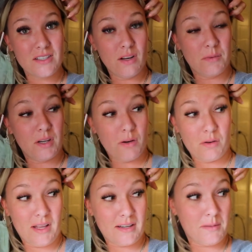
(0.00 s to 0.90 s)
so I'm gonna go
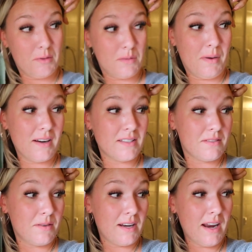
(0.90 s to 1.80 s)
collect some of those
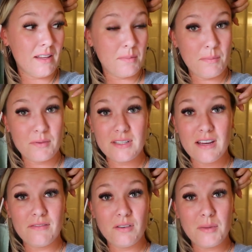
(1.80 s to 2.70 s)
boxes right now that people
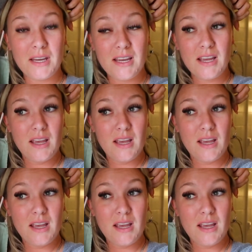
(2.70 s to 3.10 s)
saved for me,